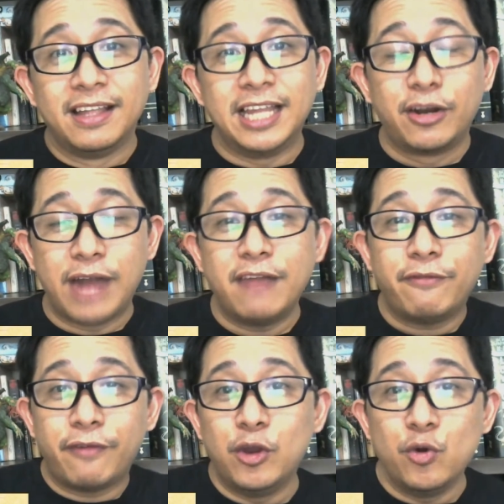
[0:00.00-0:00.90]
the
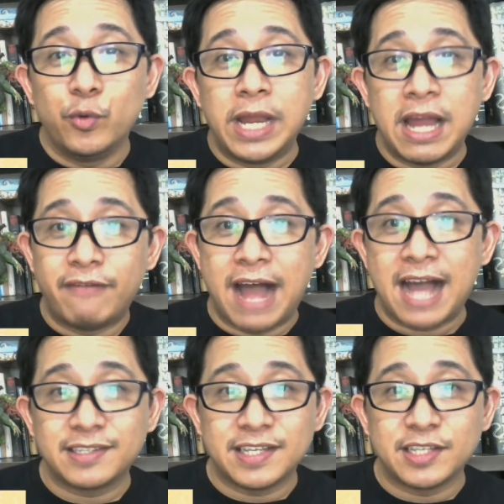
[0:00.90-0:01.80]
Granfalloon will have
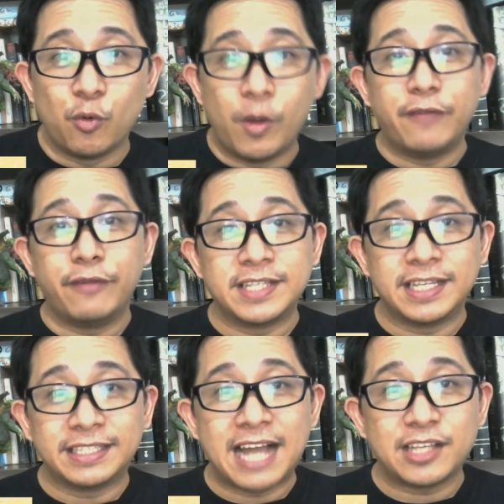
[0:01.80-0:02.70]
access to one of its
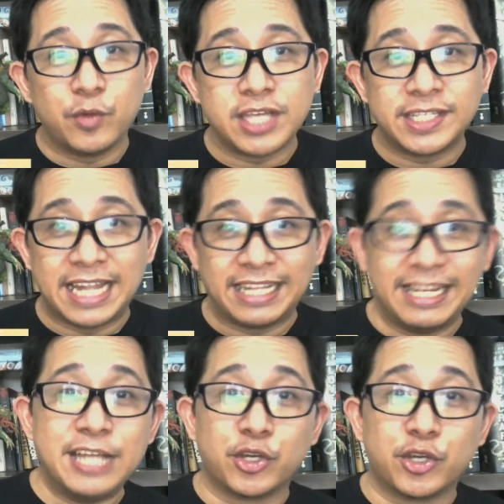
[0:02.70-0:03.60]
attacks, which is that
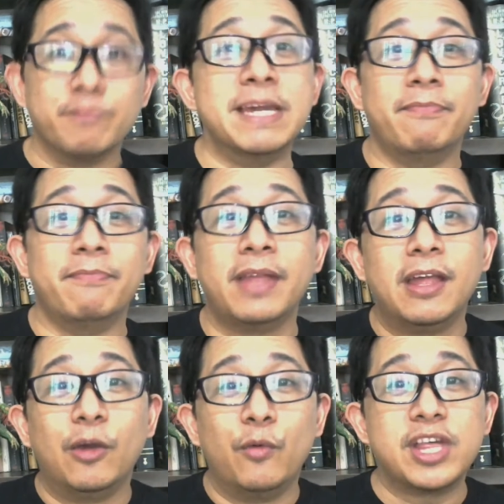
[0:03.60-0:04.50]
laser beam,
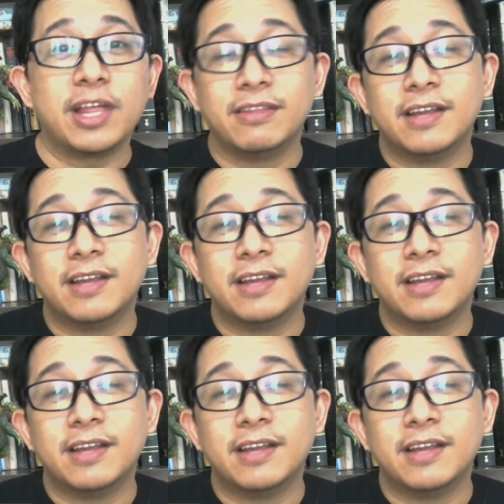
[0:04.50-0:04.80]
which it